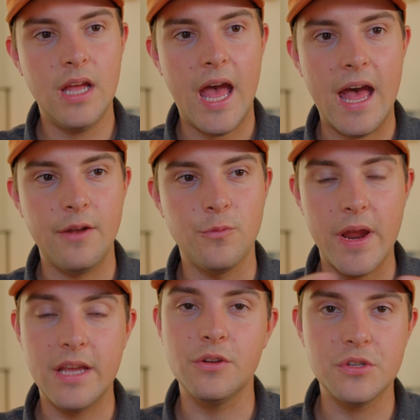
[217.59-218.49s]
at
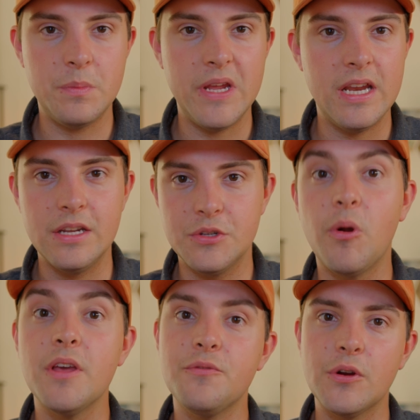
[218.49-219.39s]
regular speed and
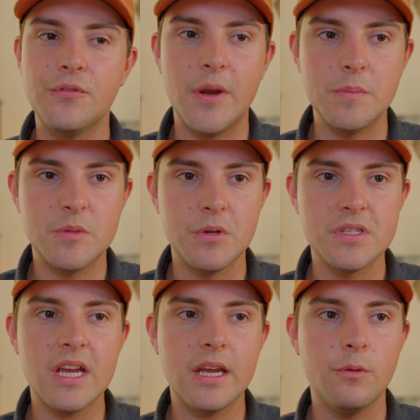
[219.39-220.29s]
24 frames per
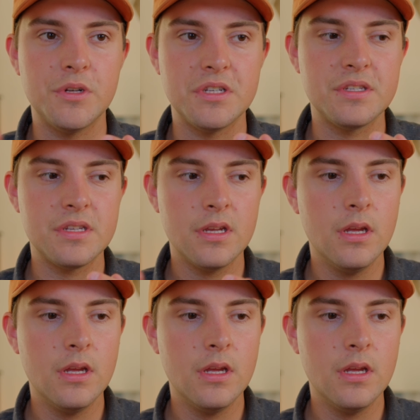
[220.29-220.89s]
second, which is,